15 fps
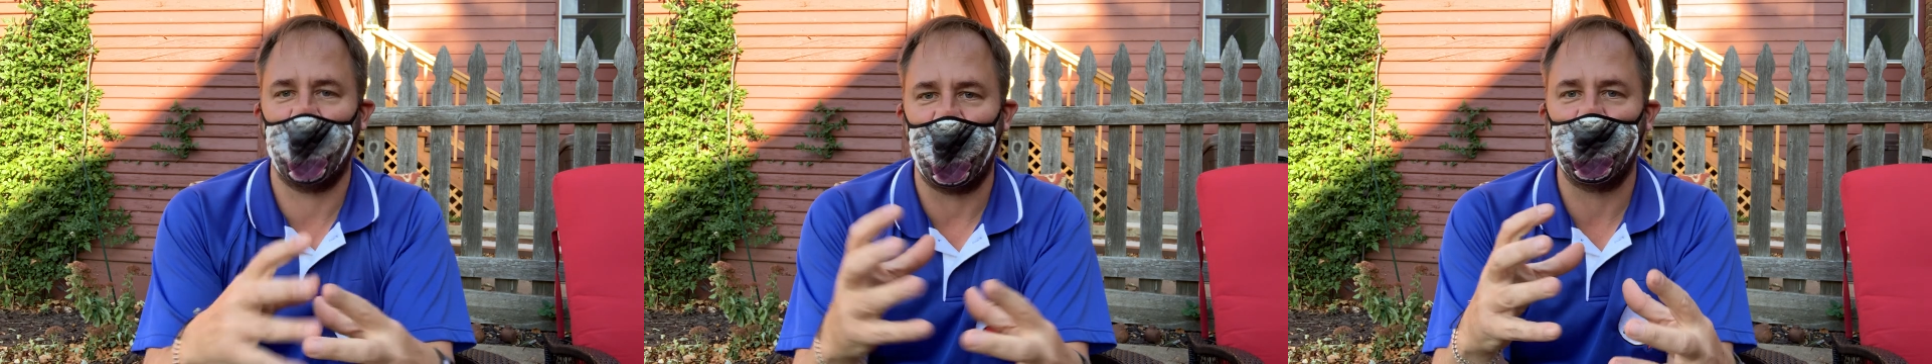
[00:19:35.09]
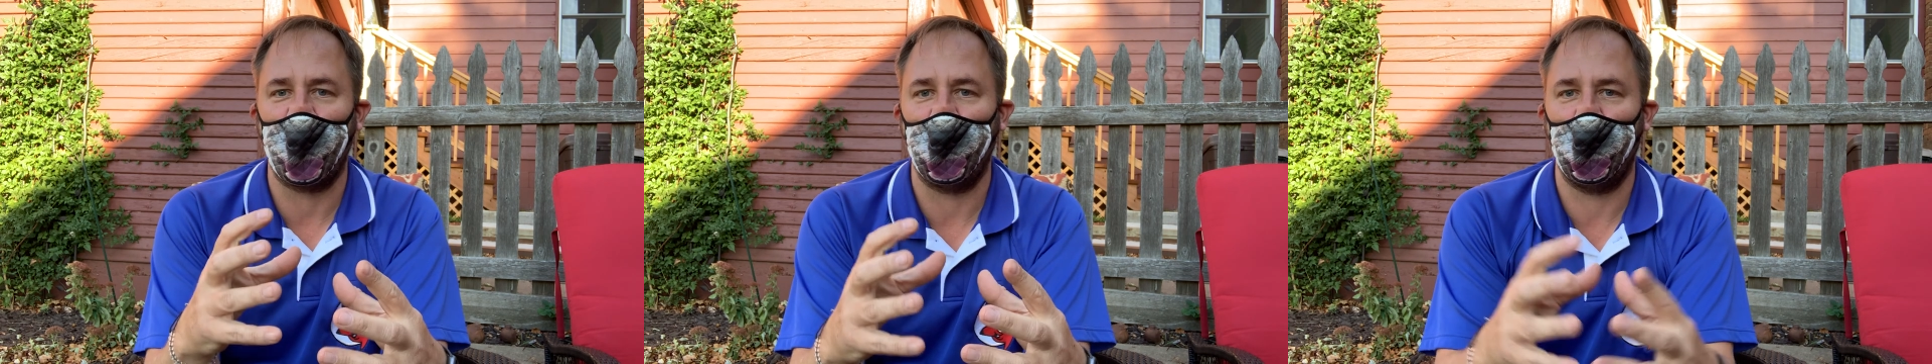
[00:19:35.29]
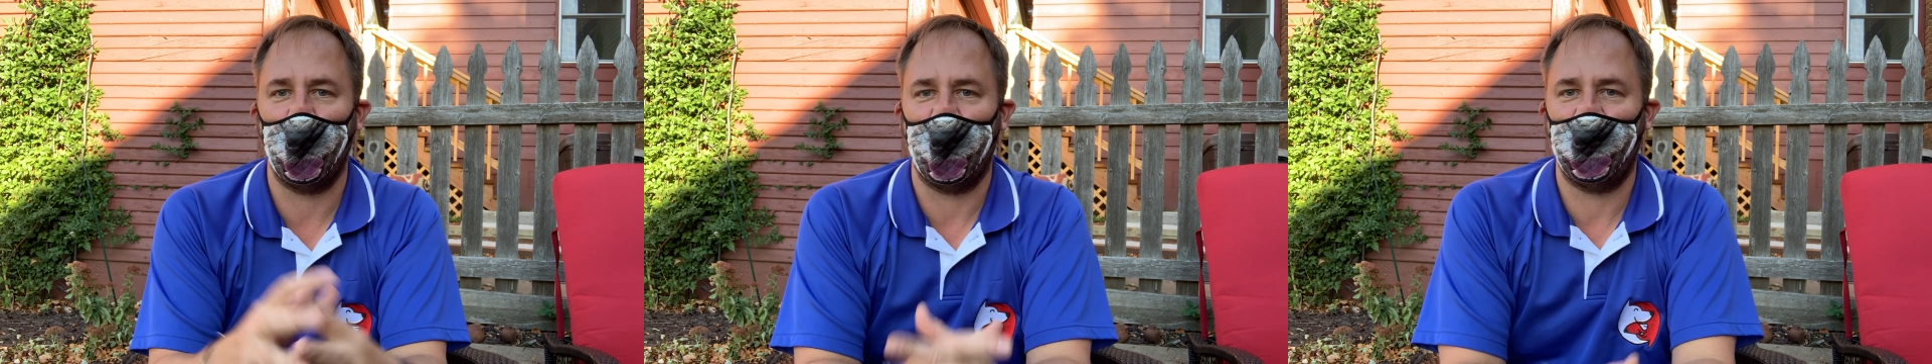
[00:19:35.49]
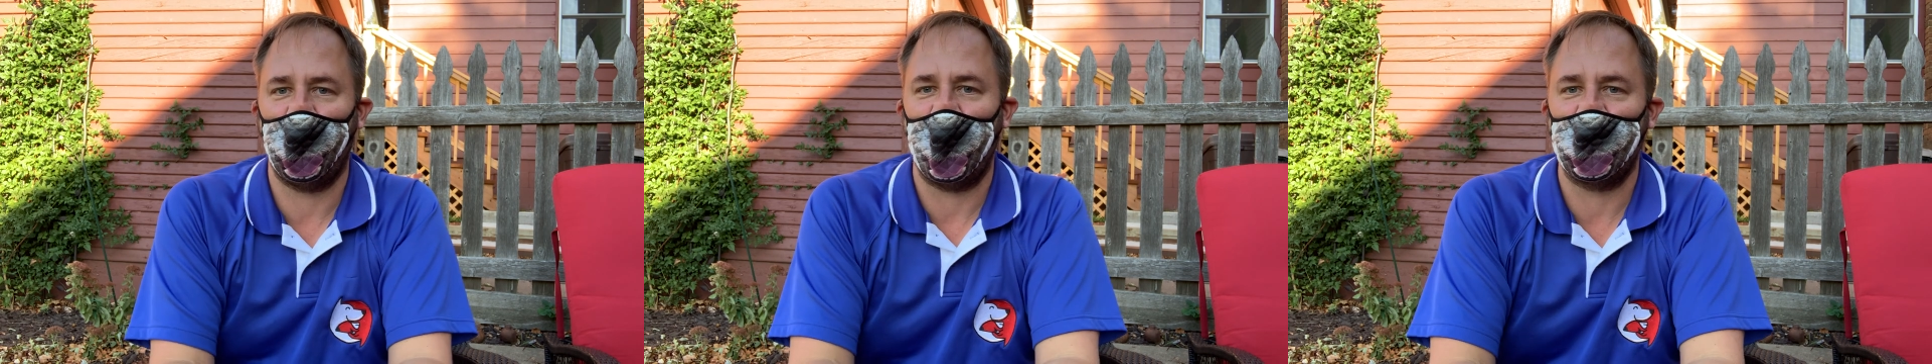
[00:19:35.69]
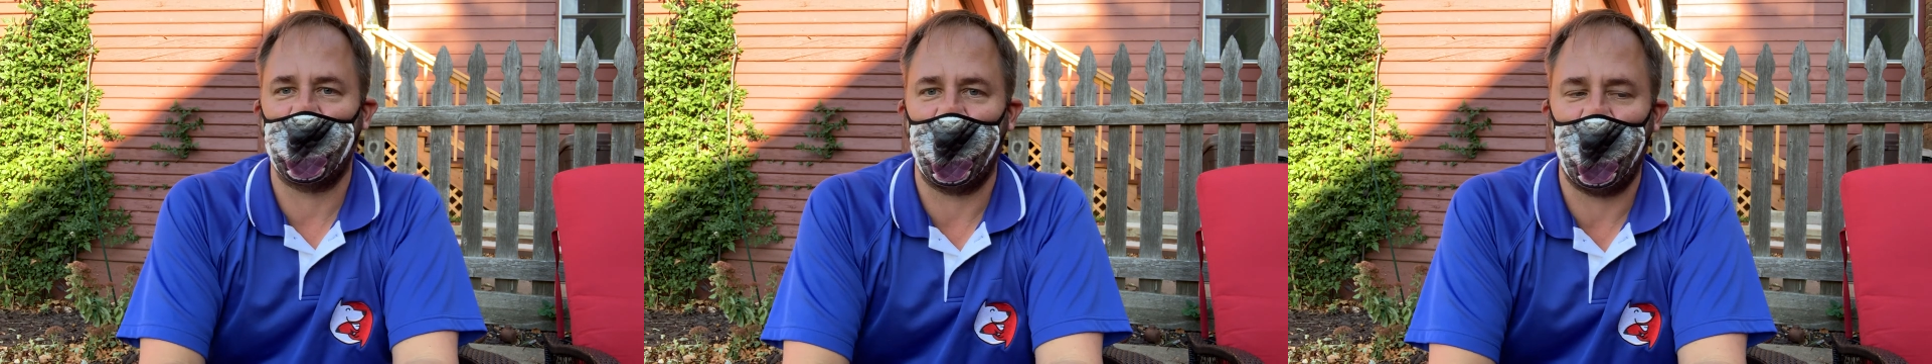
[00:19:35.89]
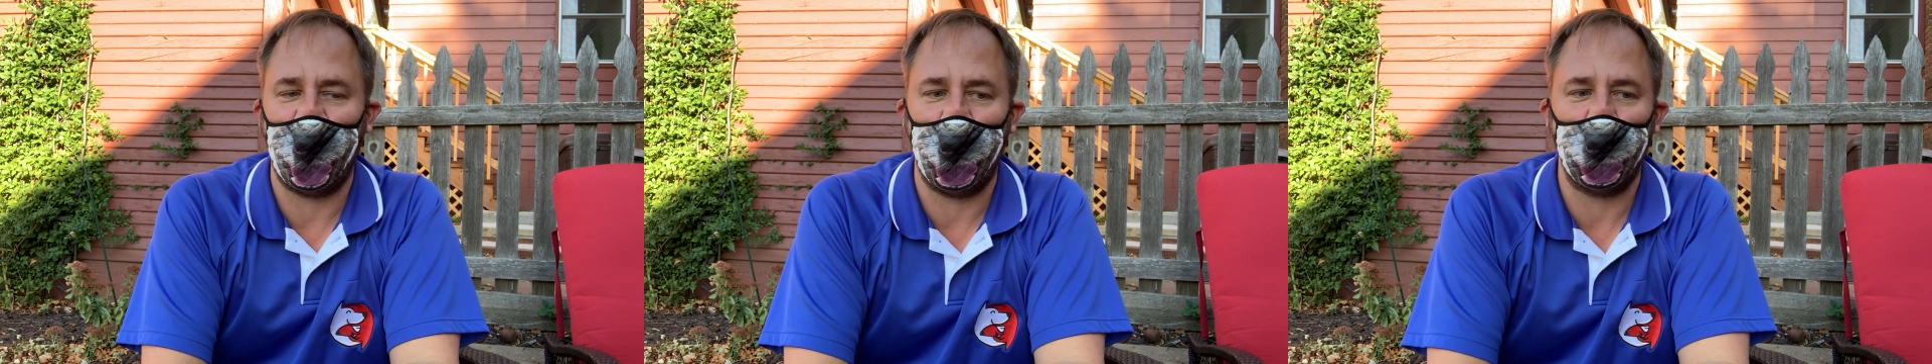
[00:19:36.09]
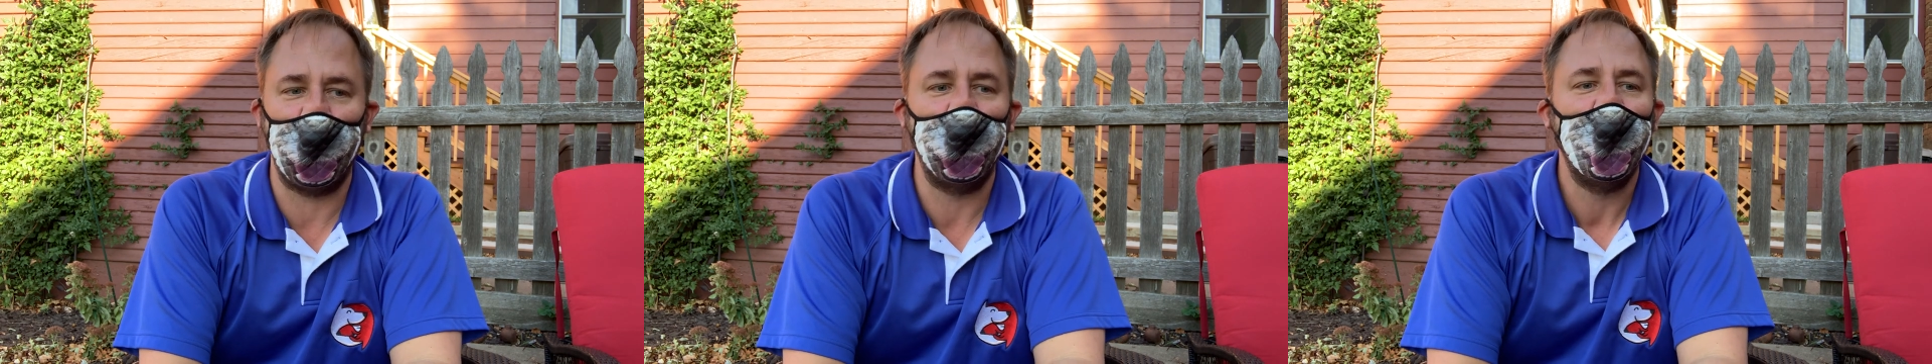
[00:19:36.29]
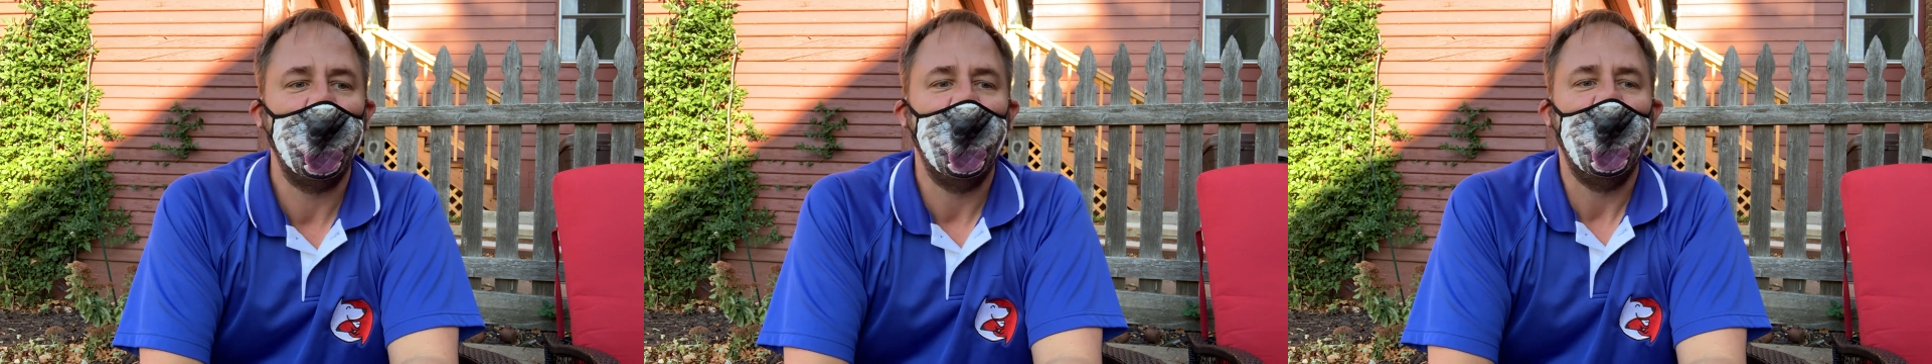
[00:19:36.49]
that's probably when a fight's going to
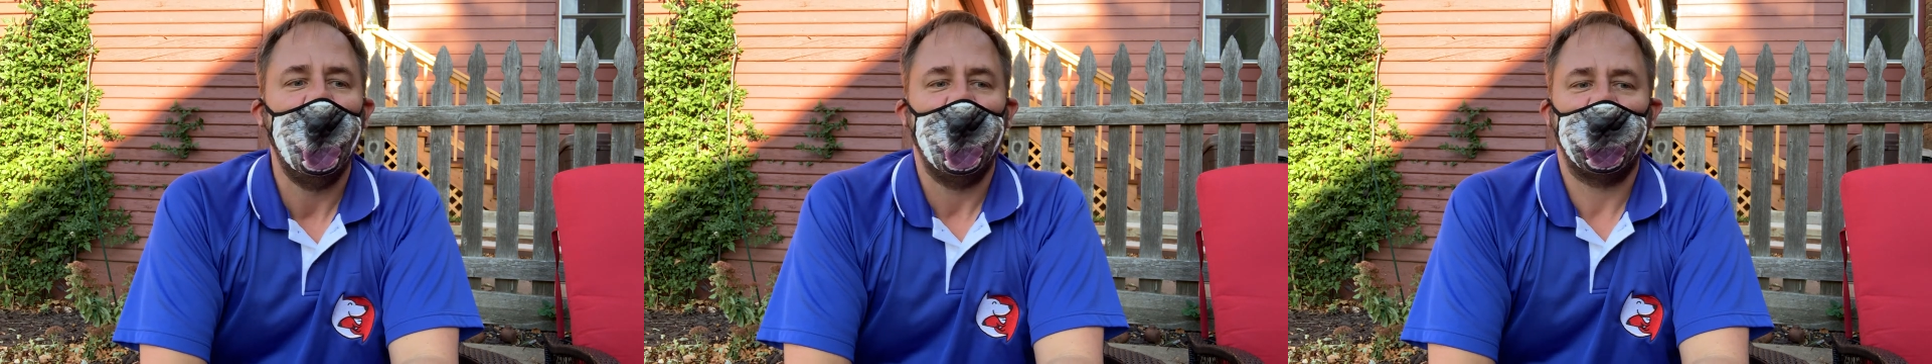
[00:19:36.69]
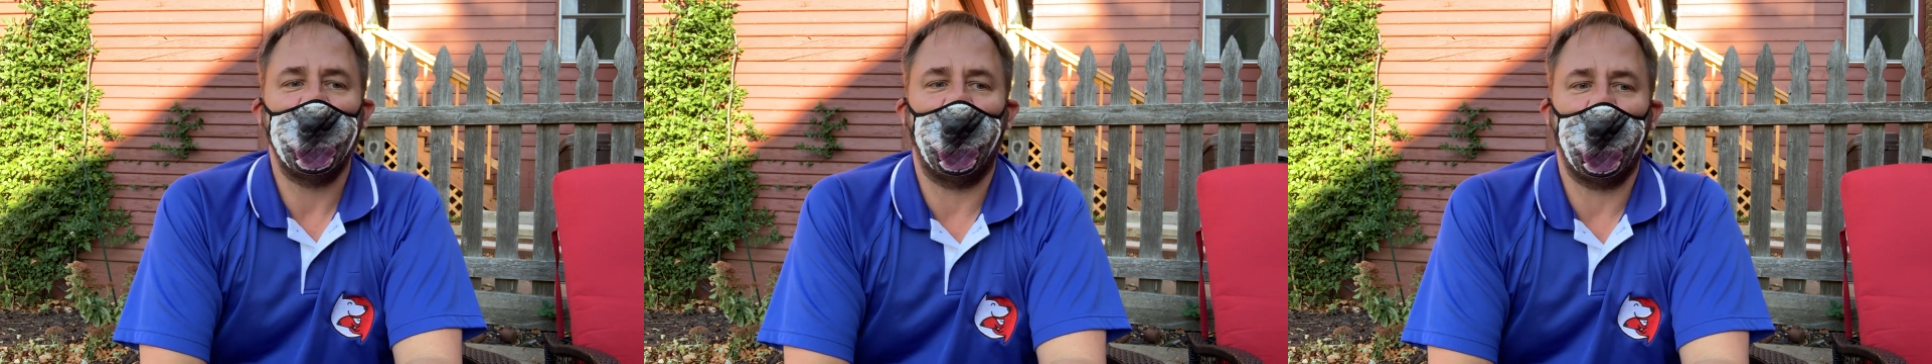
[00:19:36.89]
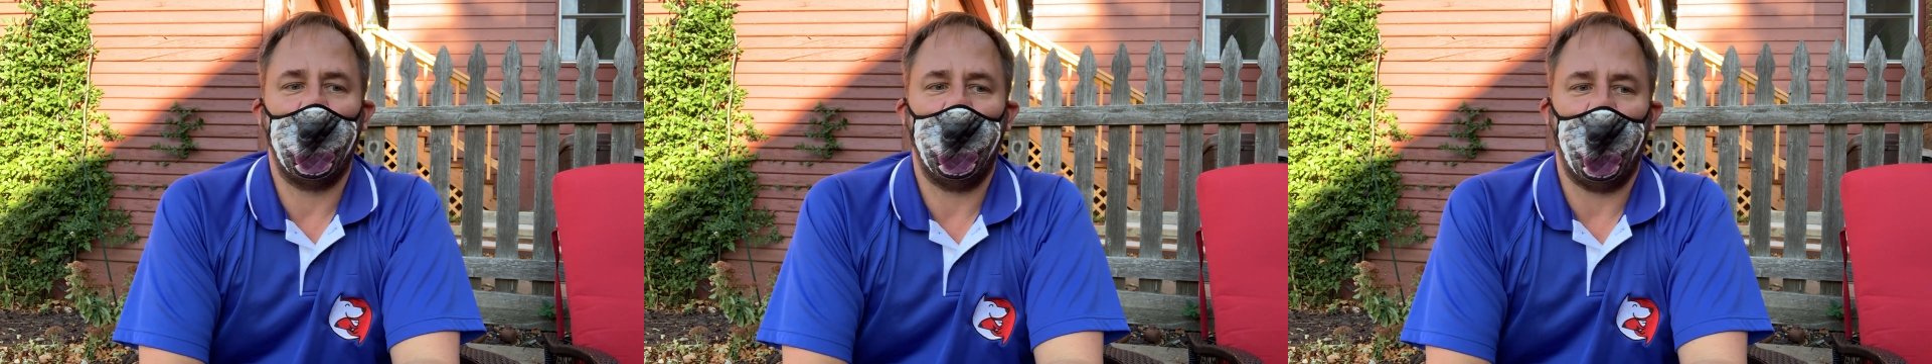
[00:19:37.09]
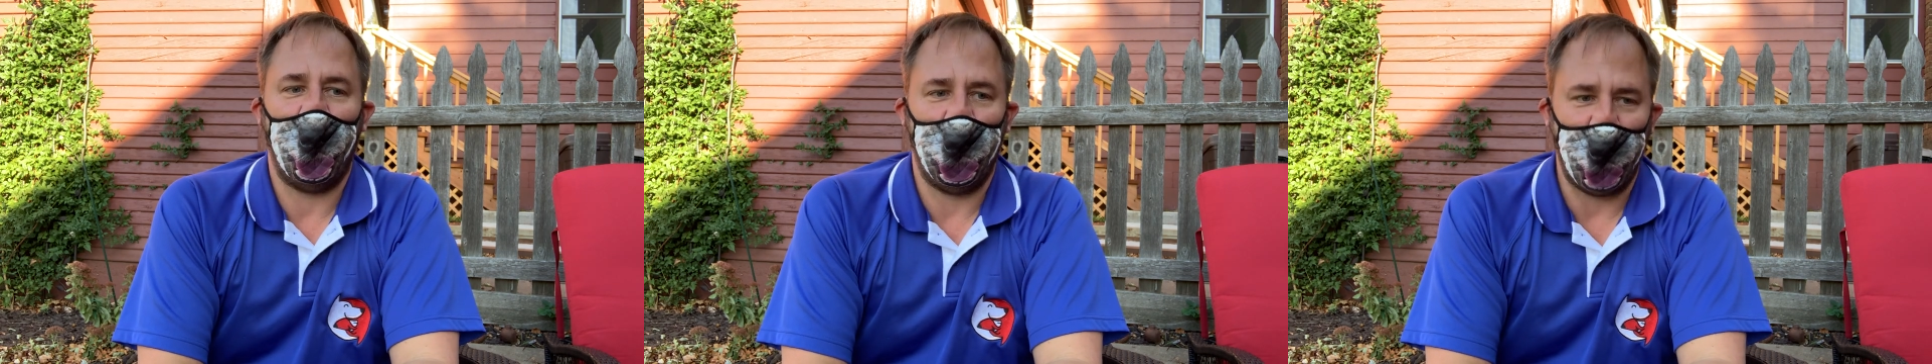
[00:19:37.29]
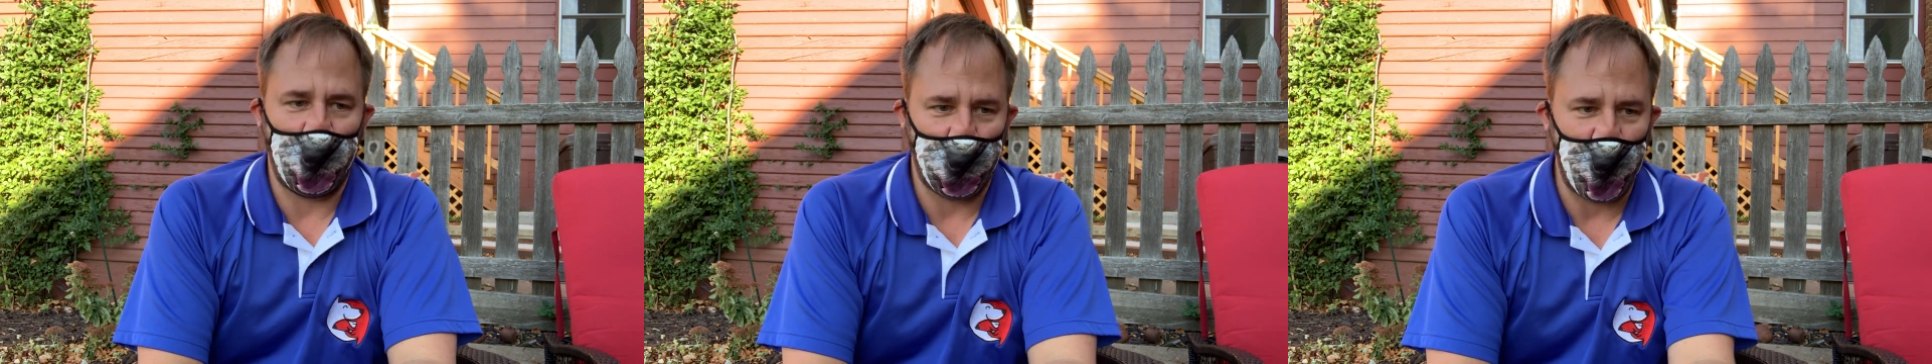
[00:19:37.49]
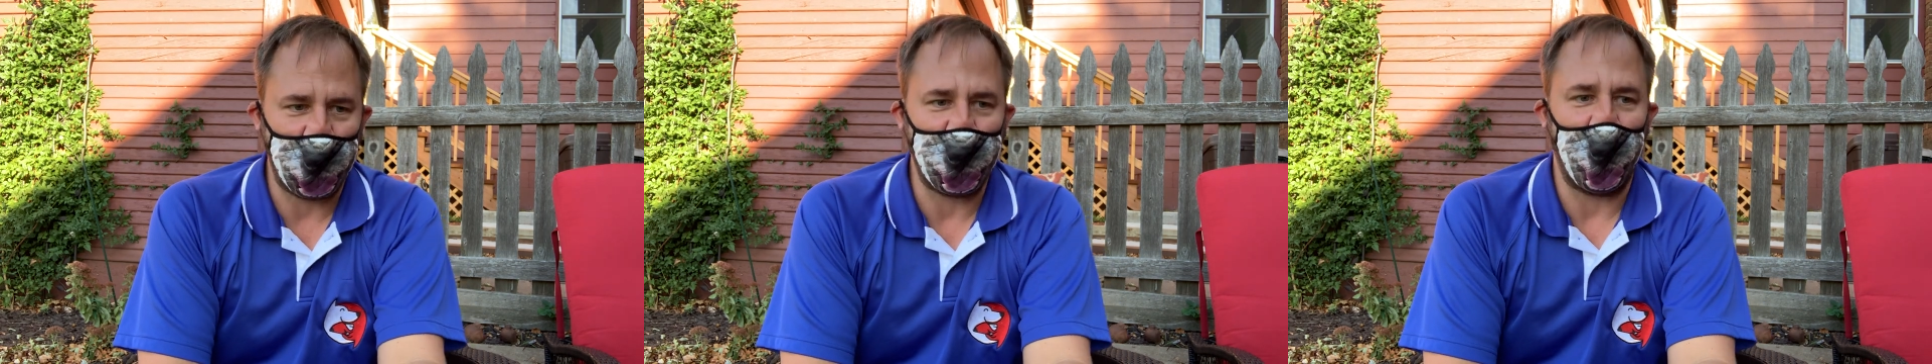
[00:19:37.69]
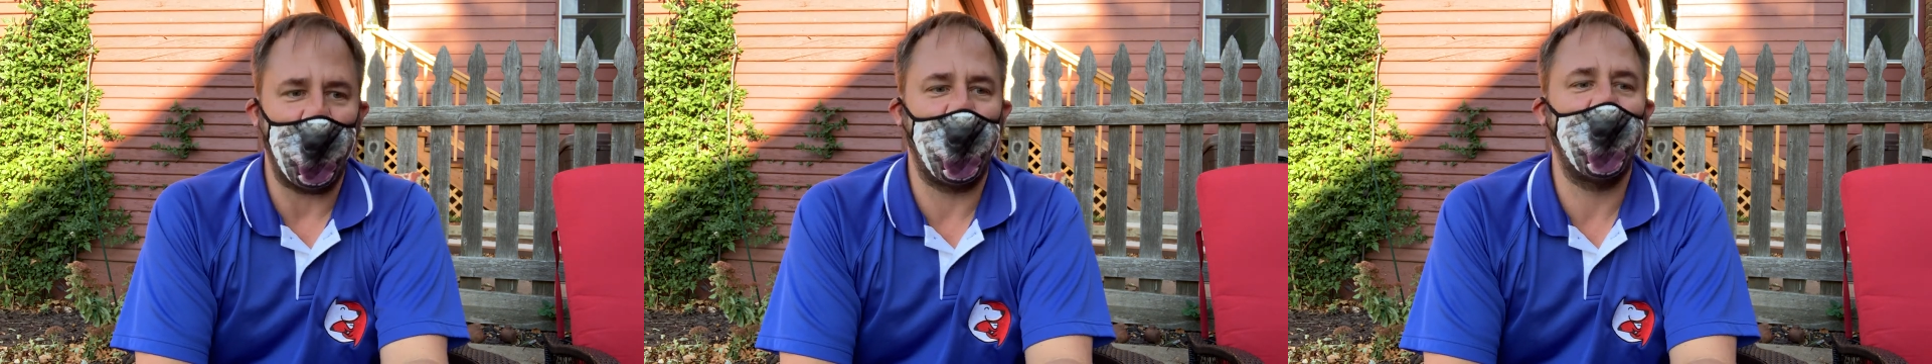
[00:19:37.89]
happen. So for, uh, like right there.